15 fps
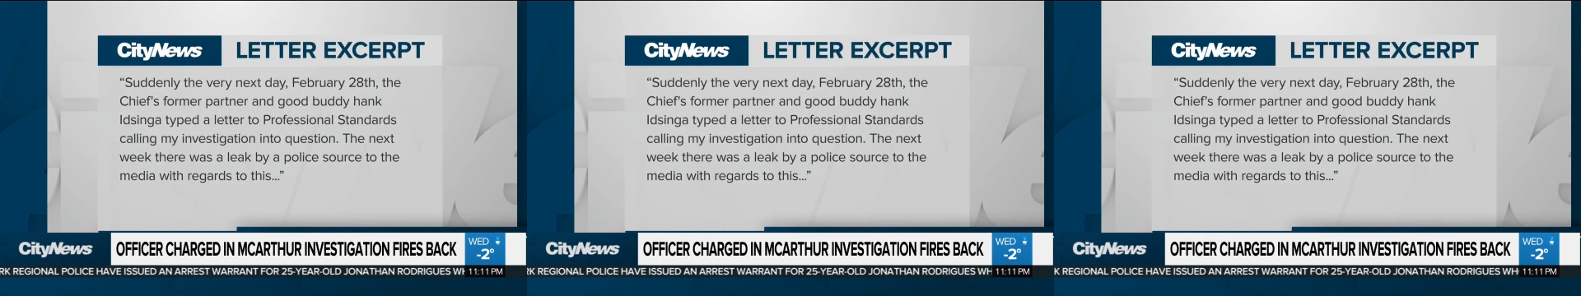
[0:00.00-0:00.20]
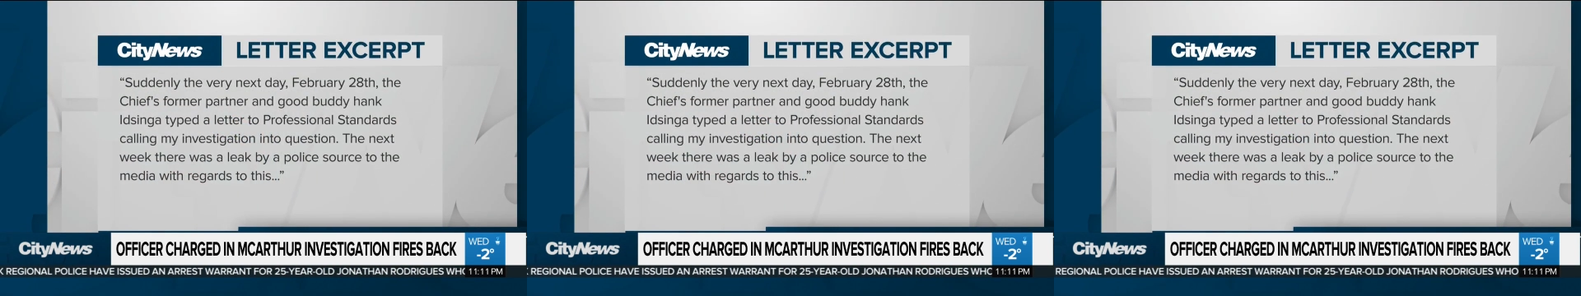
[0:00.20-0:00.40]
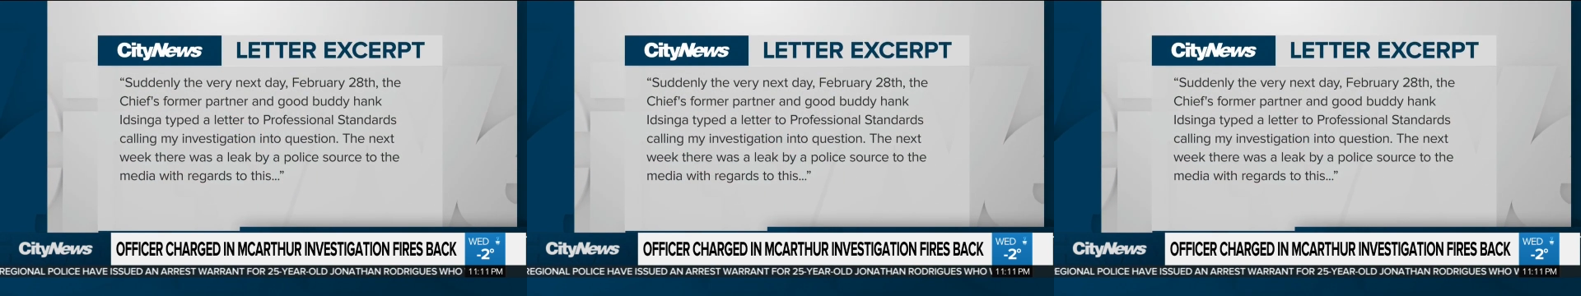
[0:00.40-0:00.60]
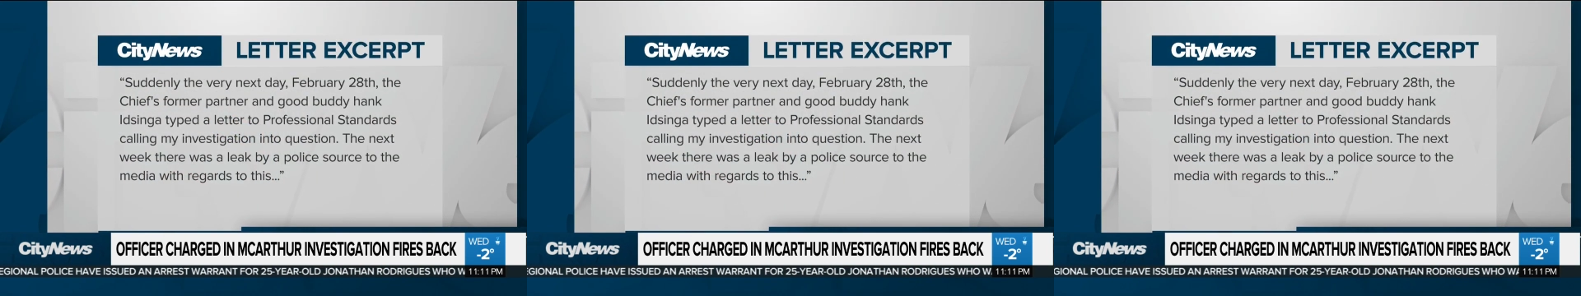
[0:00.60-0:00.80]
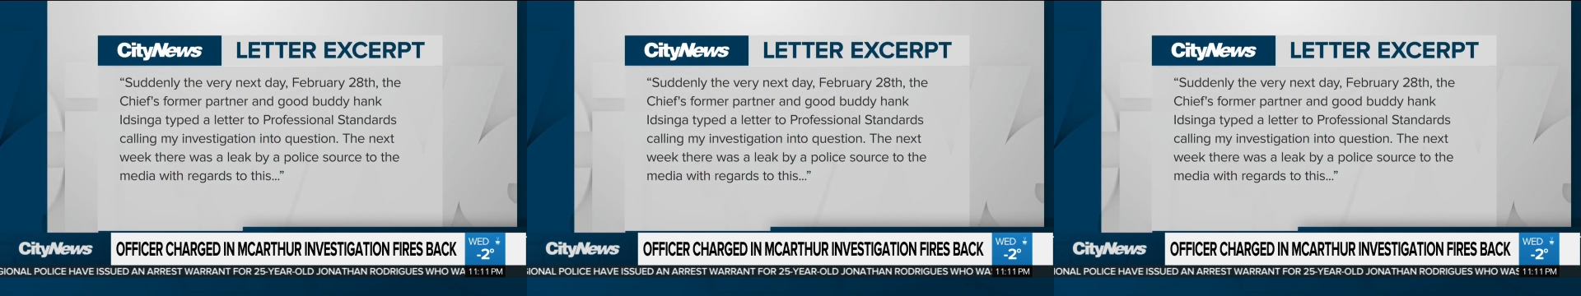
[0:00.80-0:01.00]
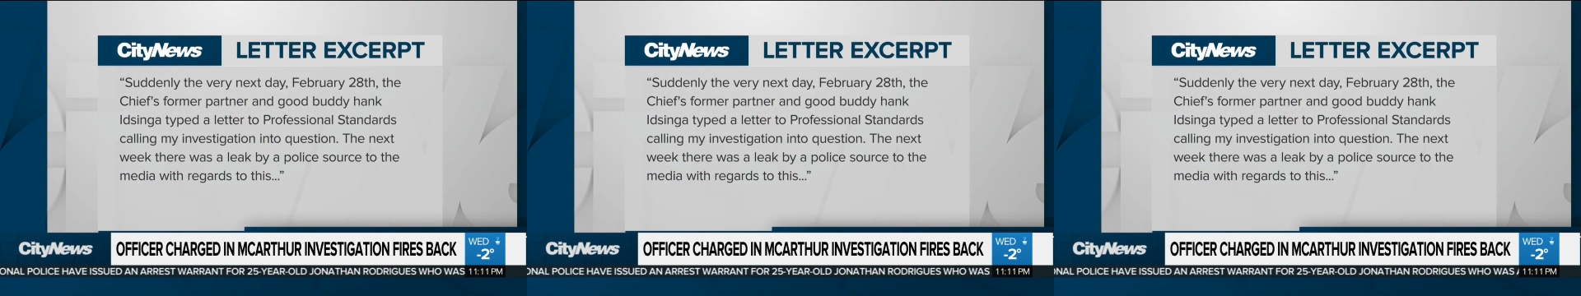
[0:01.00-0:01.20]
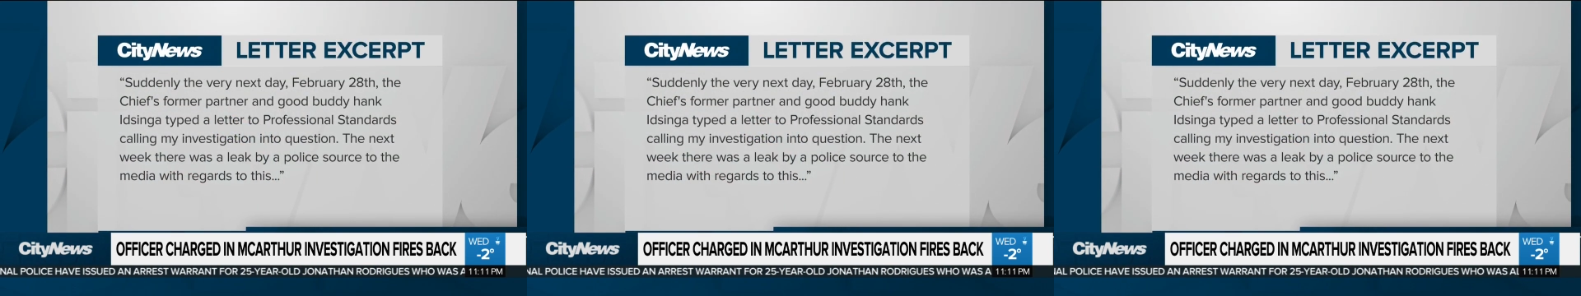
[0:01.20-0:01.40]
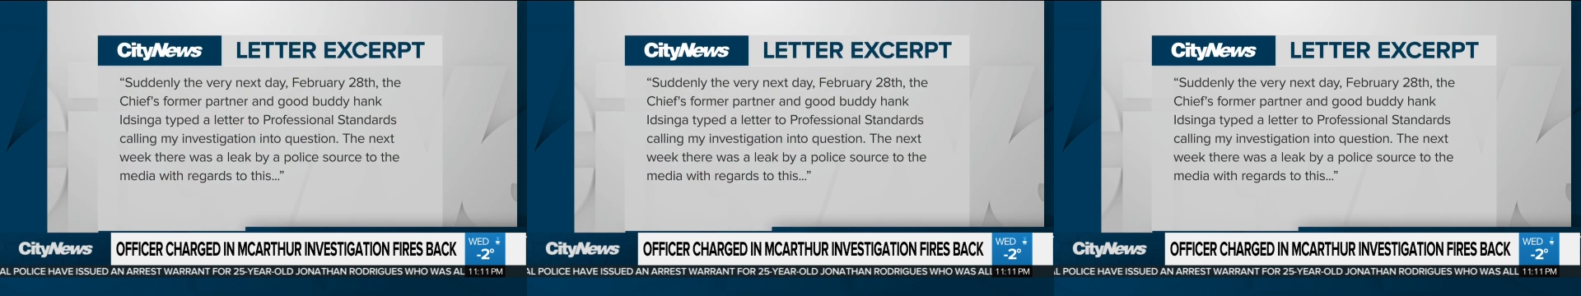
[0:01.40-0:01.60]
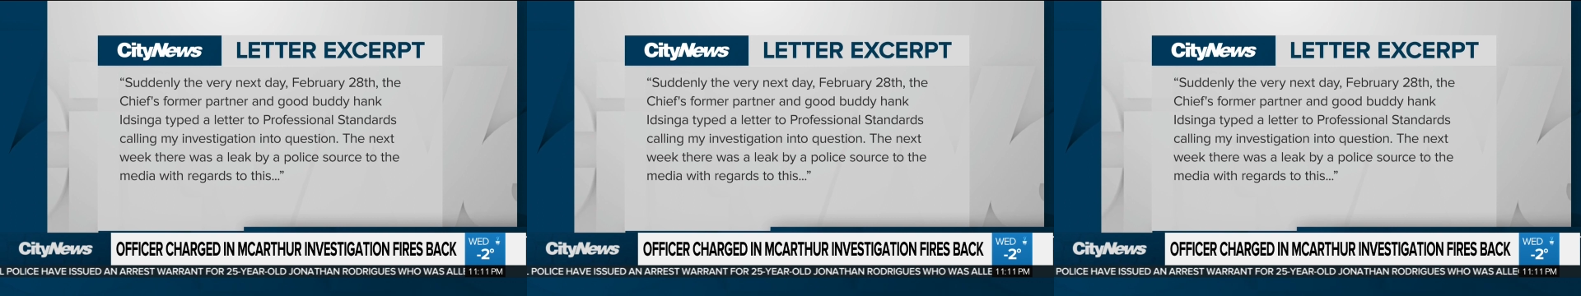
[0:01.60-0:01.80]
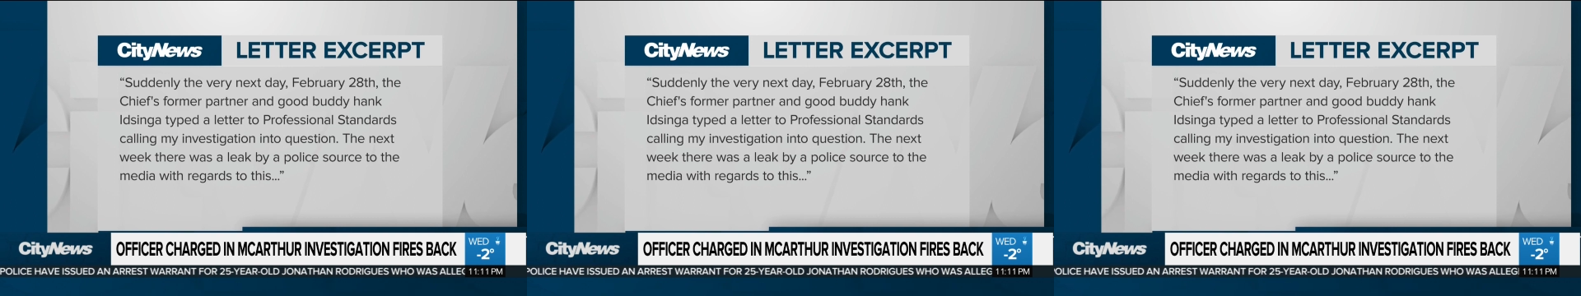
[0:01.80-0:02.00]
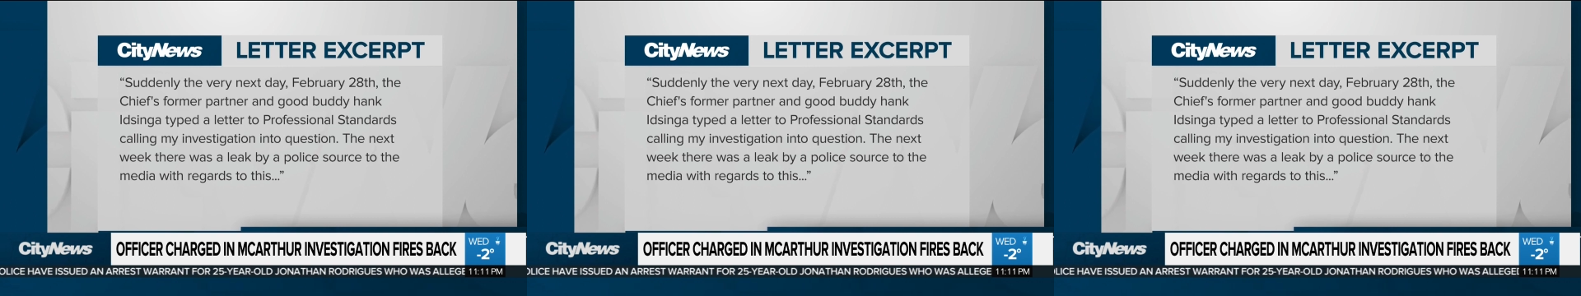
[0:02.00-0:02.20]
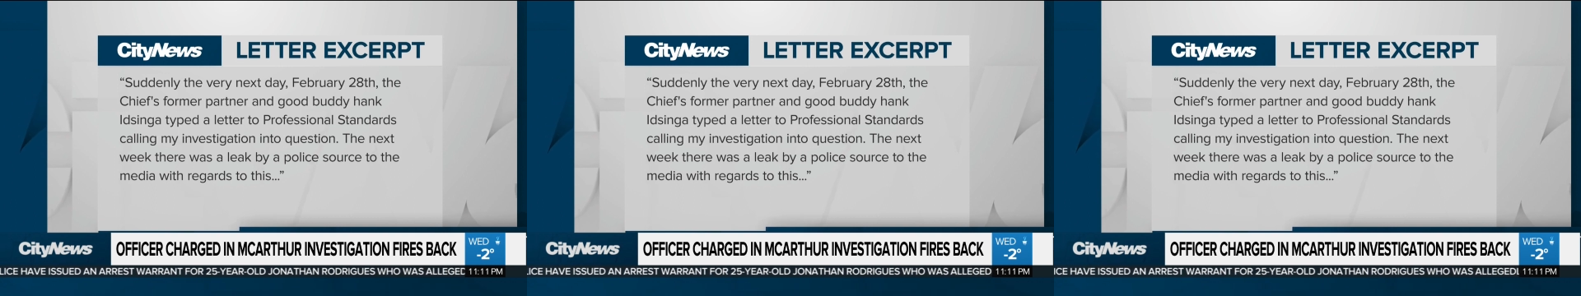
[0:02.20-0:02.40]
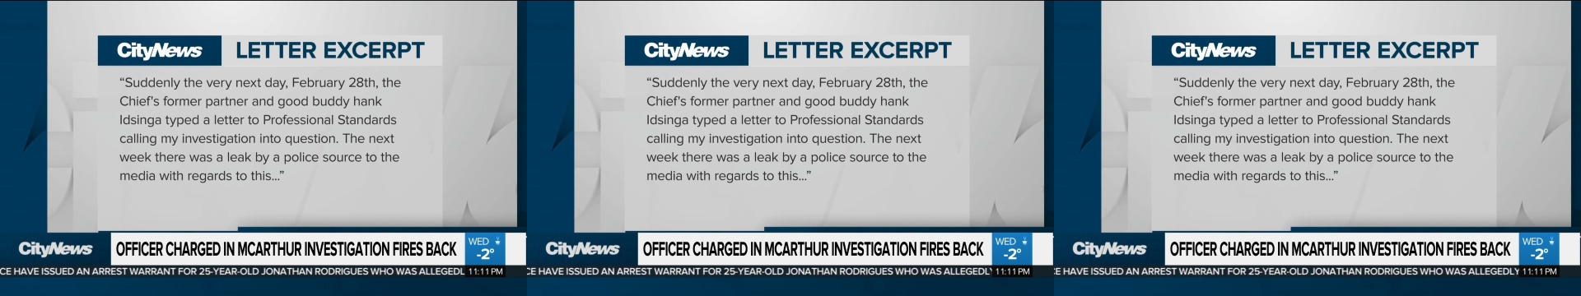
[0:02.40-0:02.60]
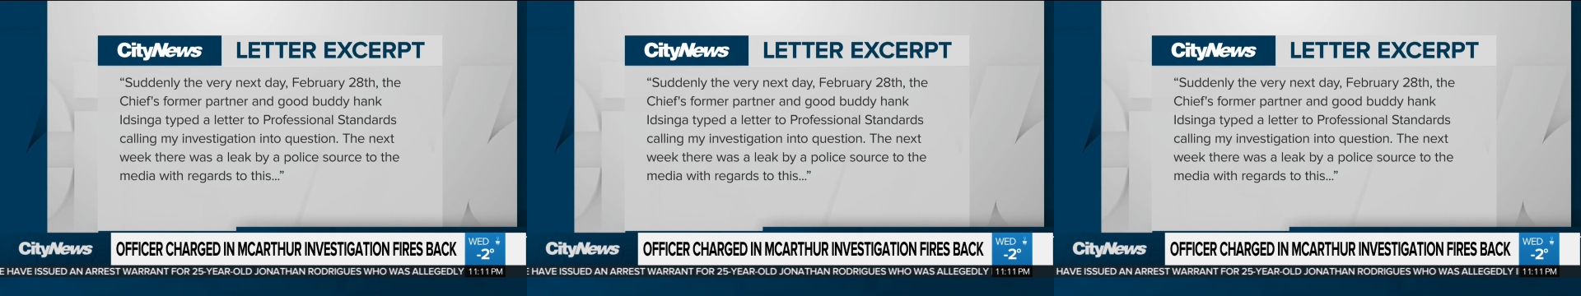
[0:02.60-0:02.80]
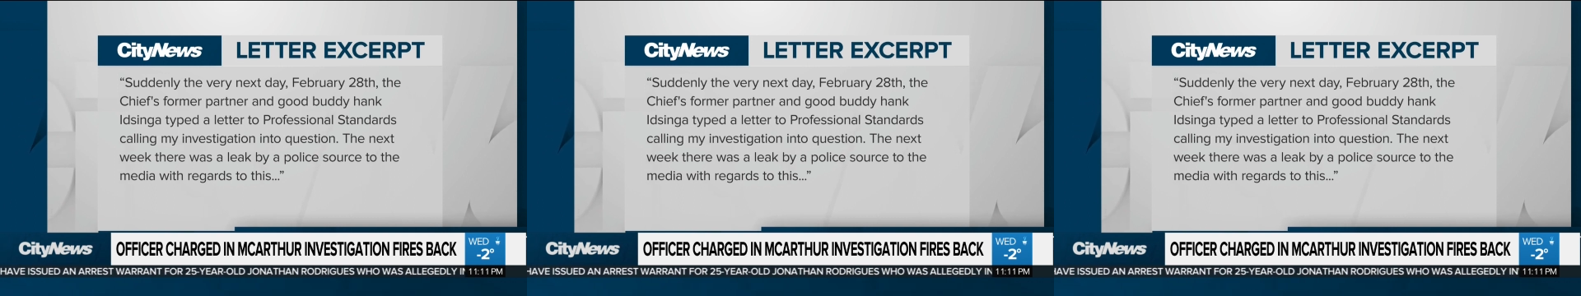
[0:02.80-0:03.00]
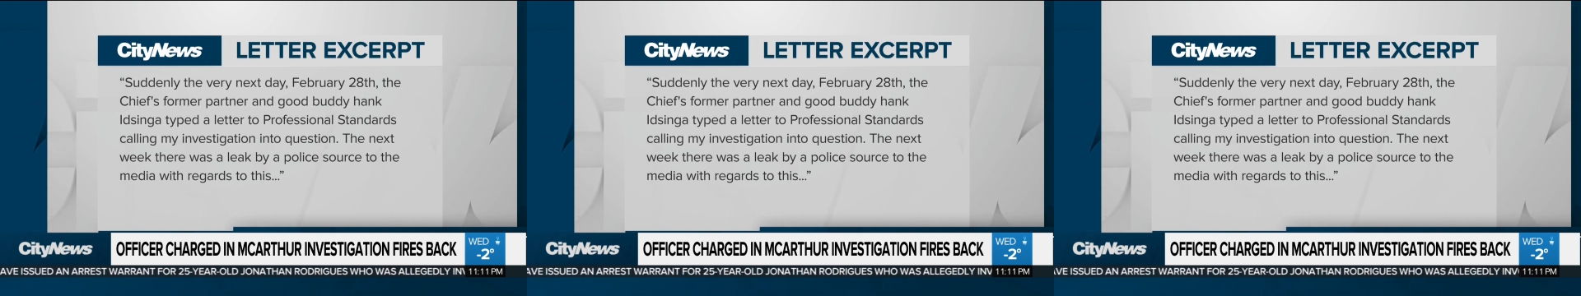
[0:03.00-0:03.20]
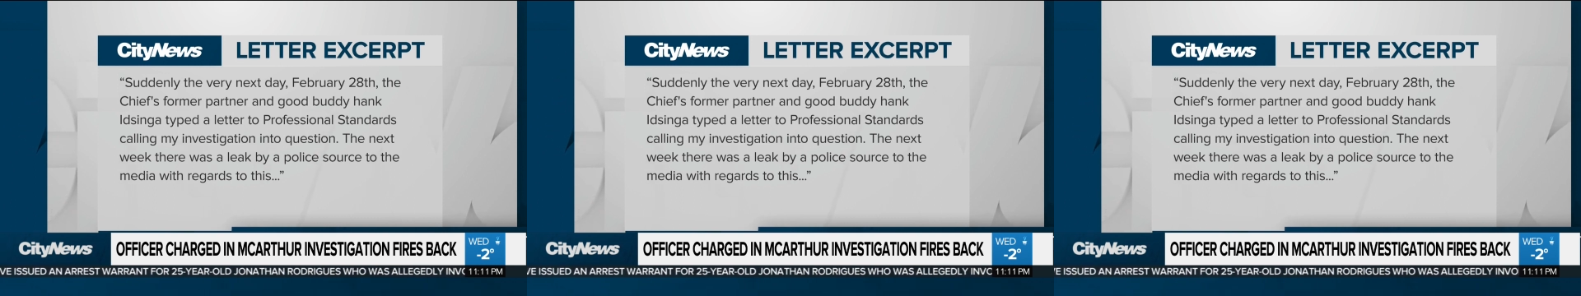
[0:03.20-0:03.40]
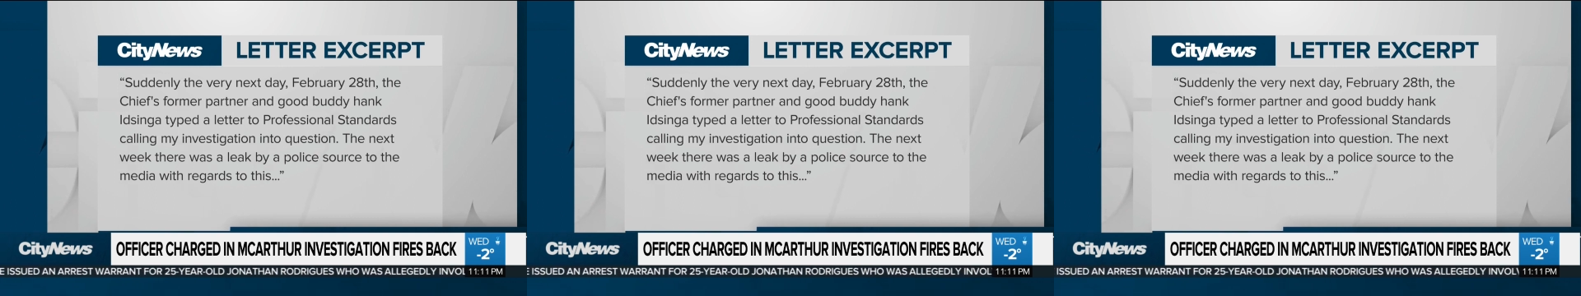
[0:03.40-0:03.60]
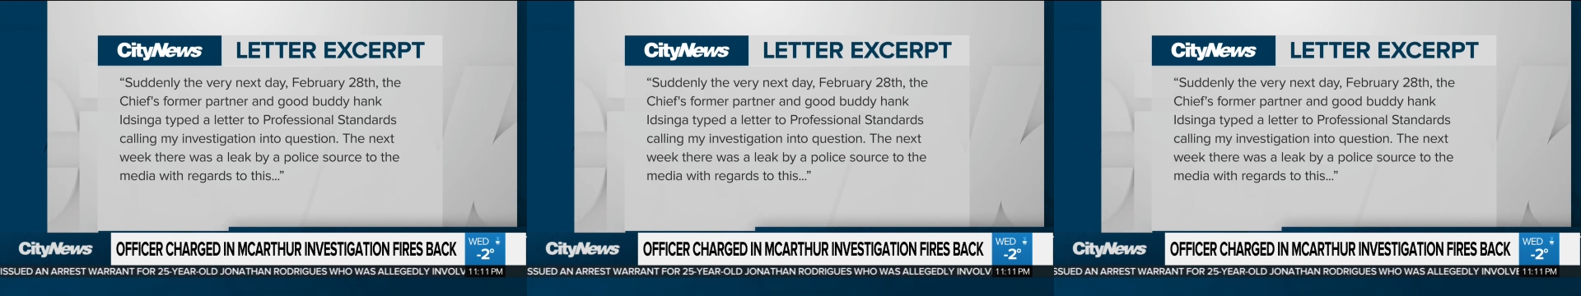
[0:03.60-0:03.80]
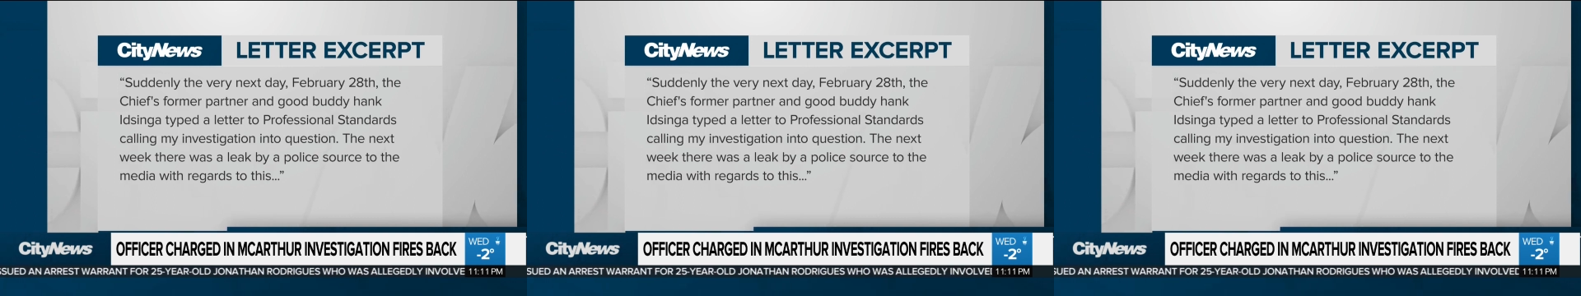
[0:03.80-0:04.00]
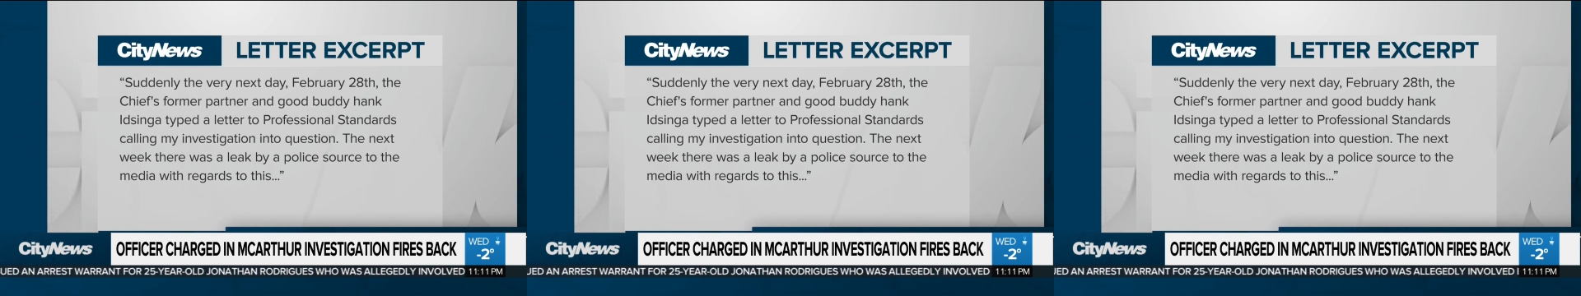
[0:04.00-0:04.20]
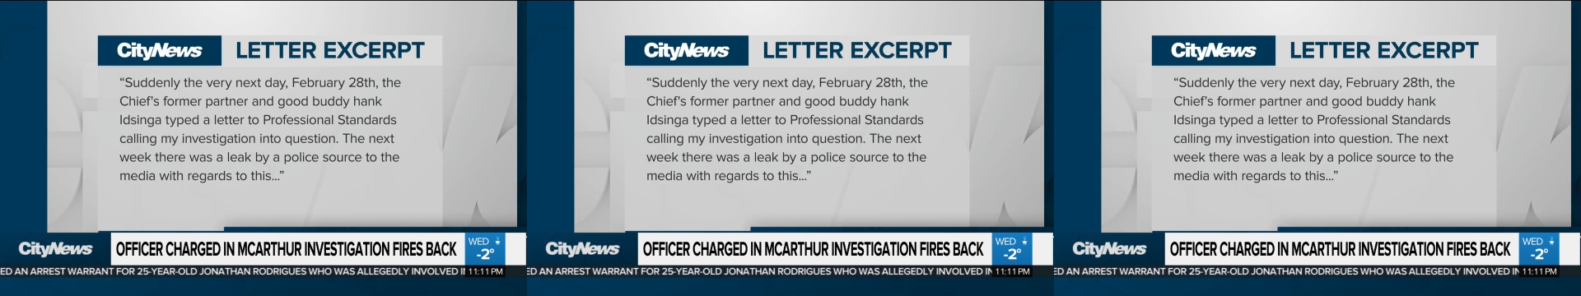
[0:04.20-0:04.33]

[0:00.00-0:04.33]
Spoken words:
Nobody's mouth can be seen.